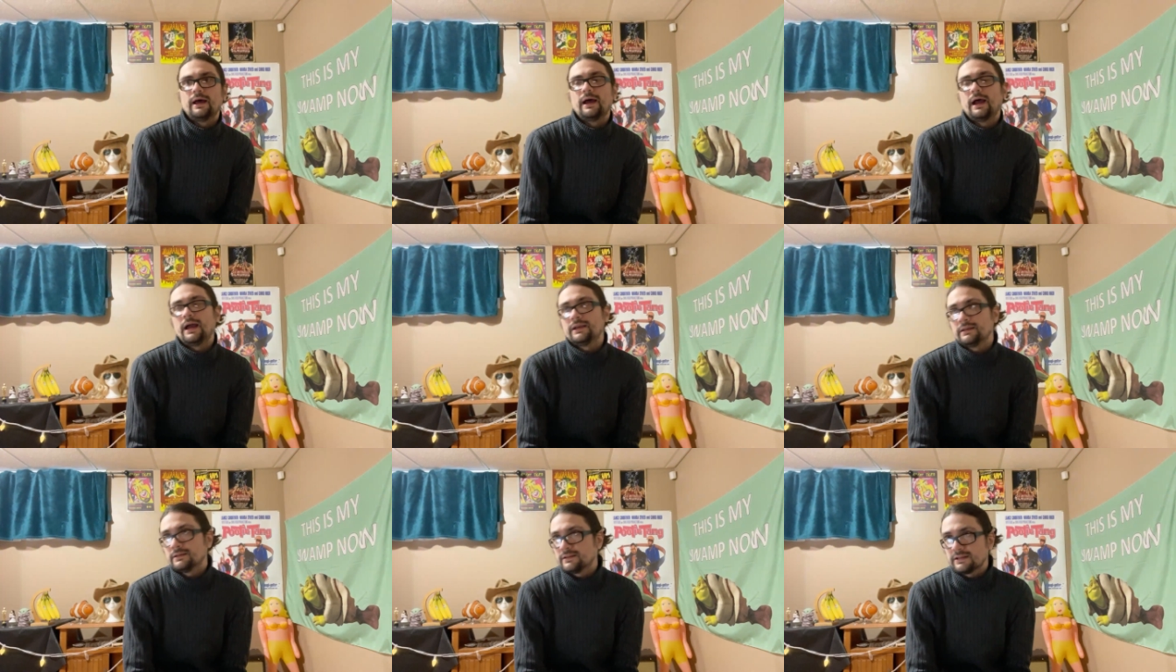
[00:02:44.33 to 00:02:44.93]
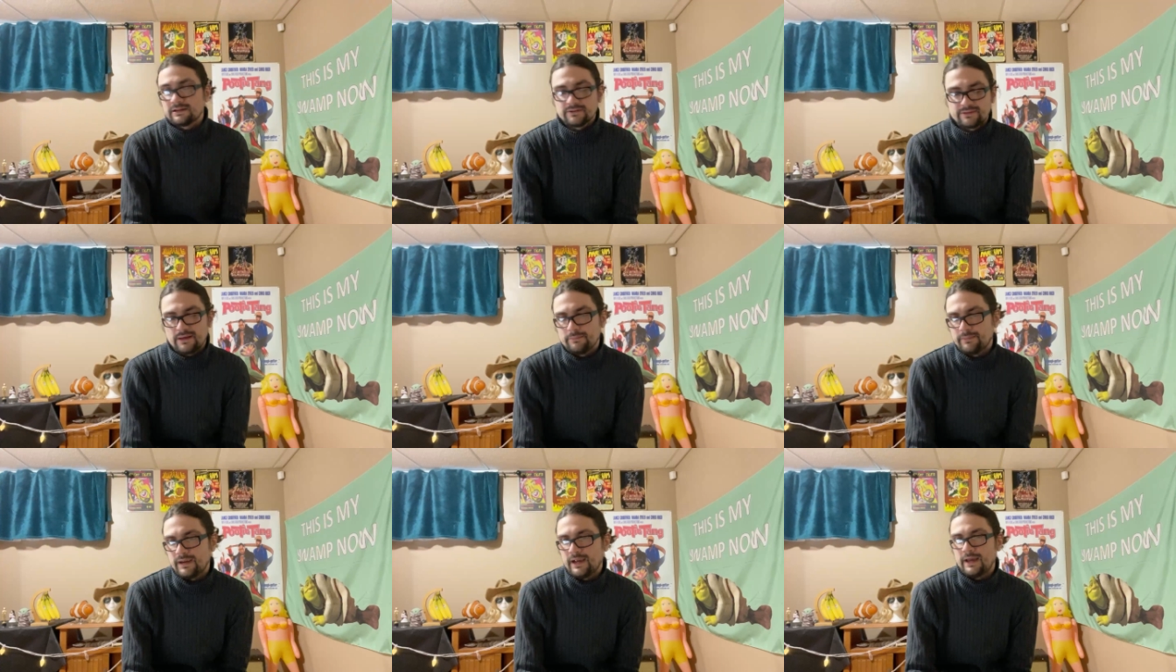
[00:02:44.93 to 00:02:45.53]
I didn't think it was
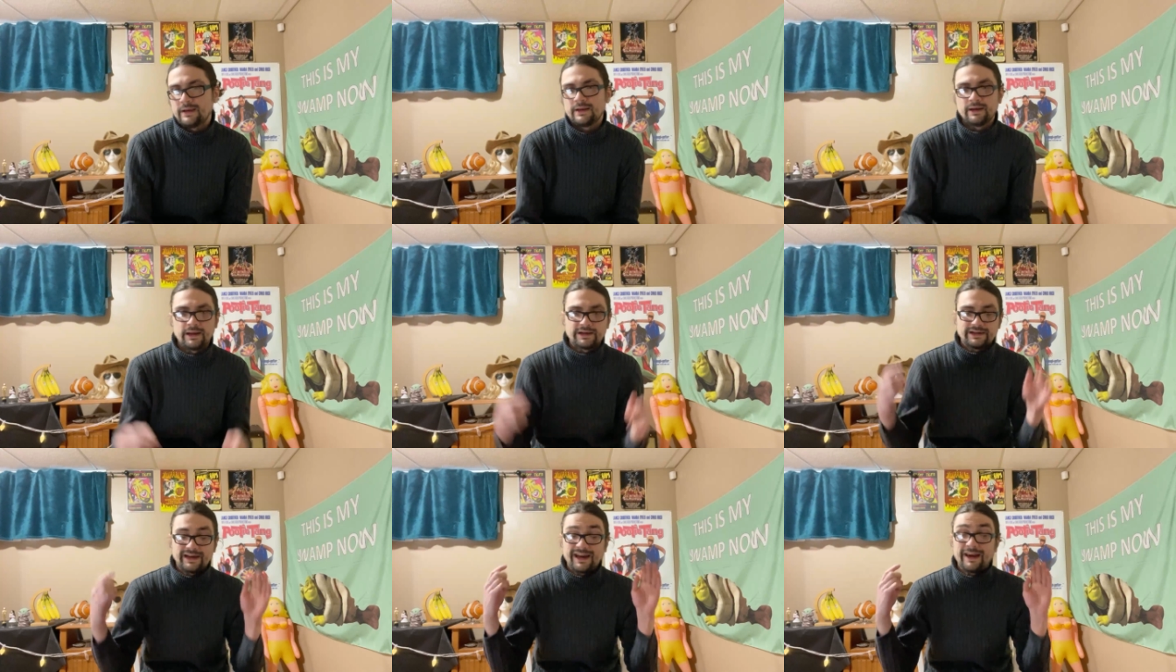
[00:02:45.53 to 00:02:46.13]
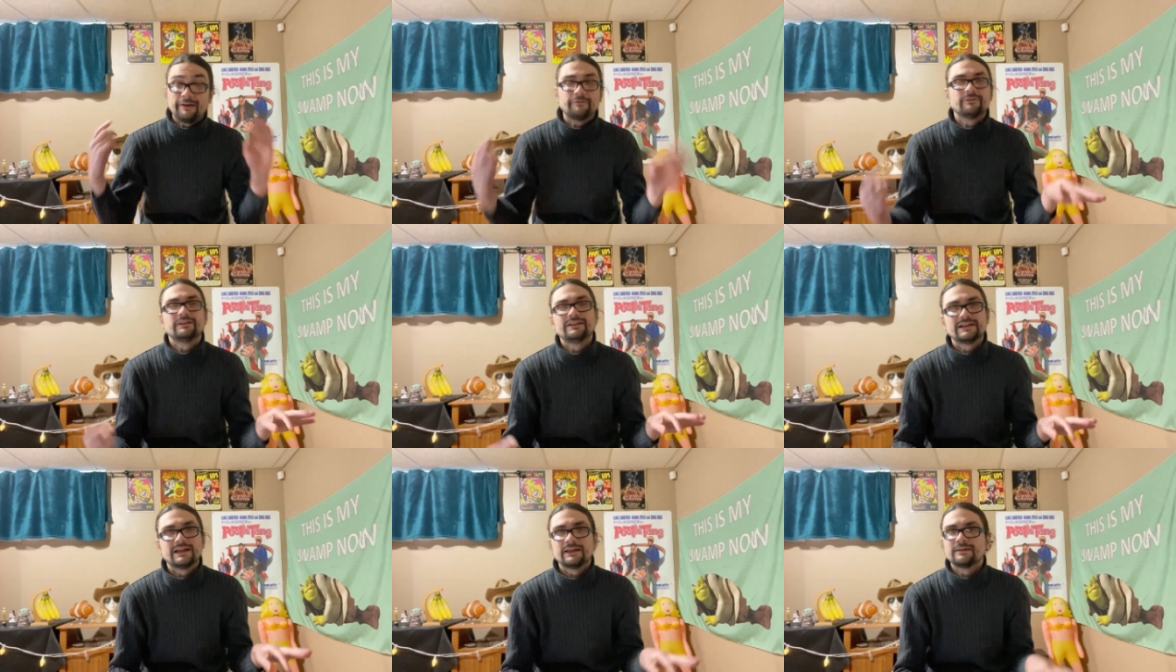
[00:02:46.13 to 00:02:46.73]
that bad, and I can't
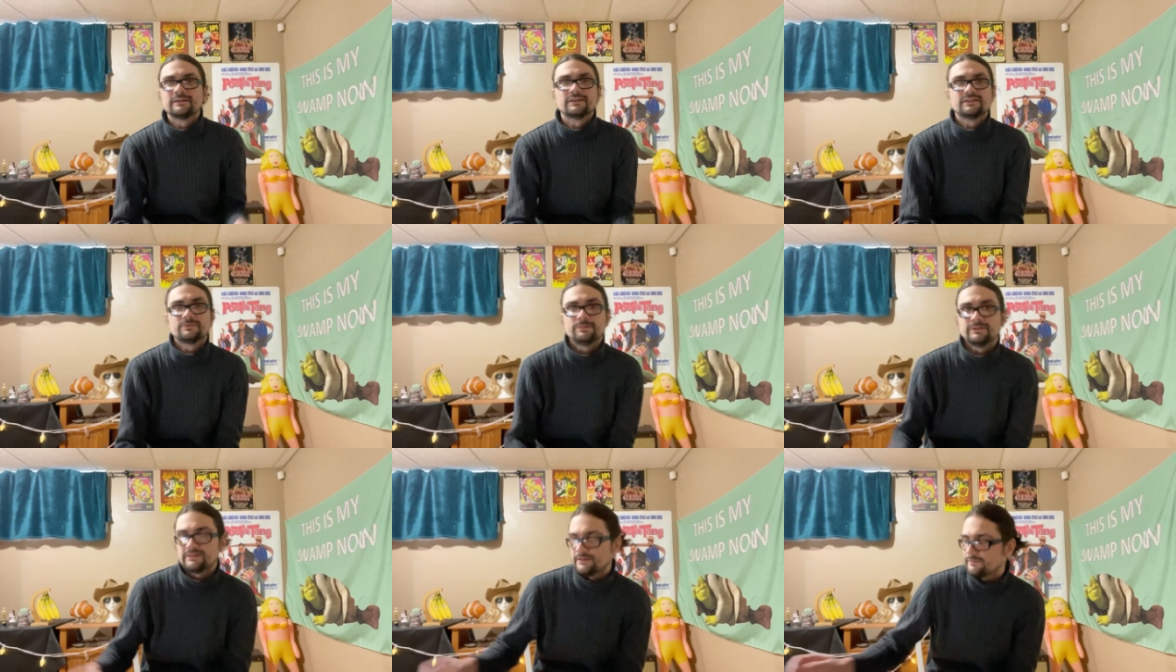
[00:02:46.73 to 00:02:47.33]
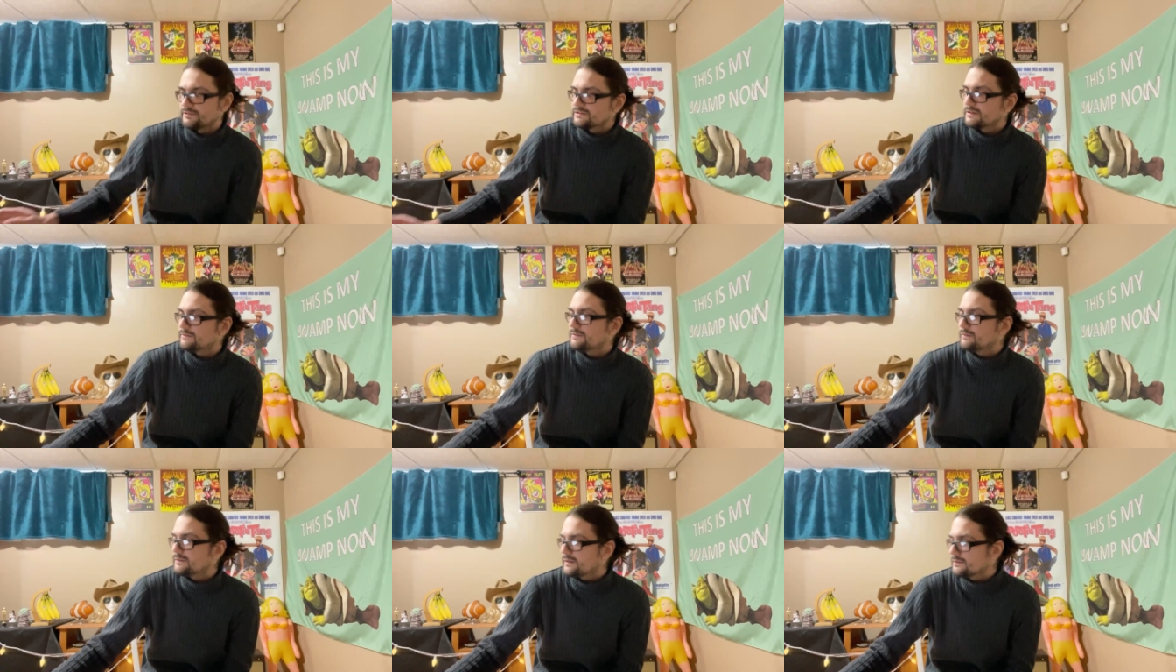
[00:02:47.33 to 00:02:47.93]
really get into the specifics of
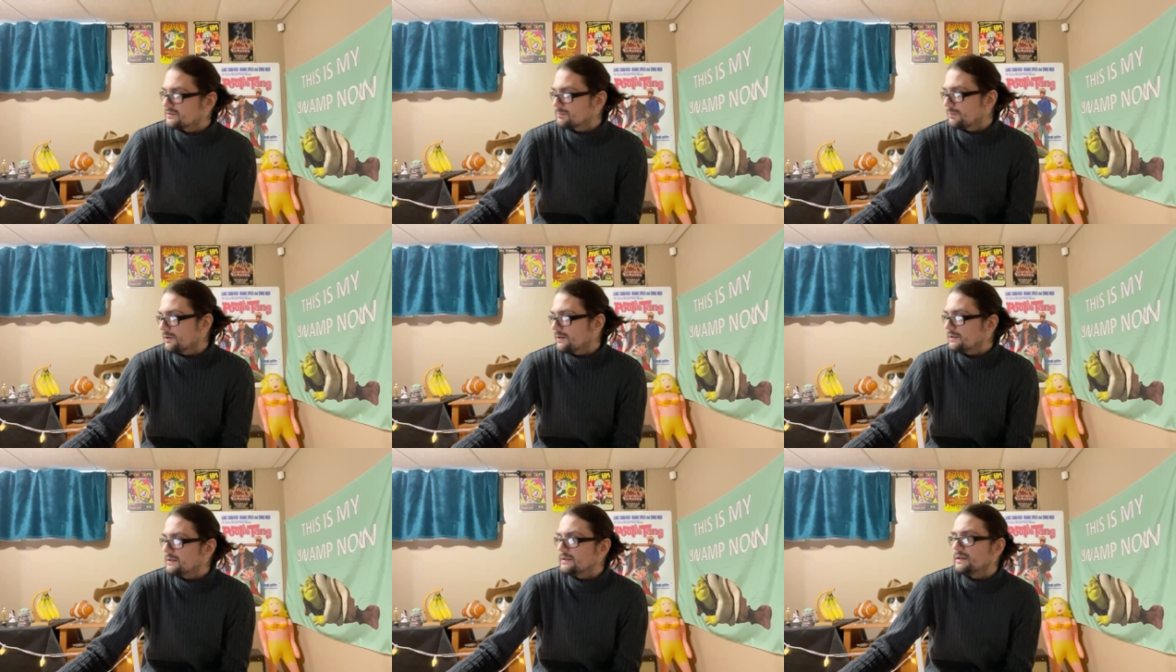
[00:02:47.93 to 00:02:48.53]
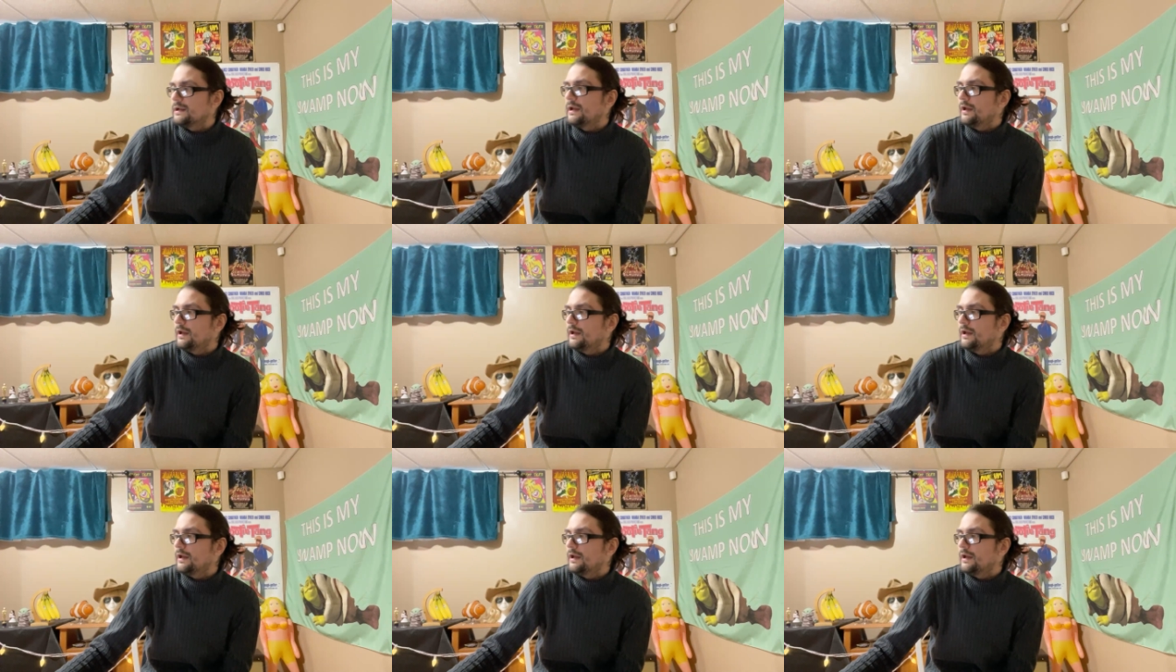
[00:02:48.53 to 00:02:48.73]
it without spoiling it.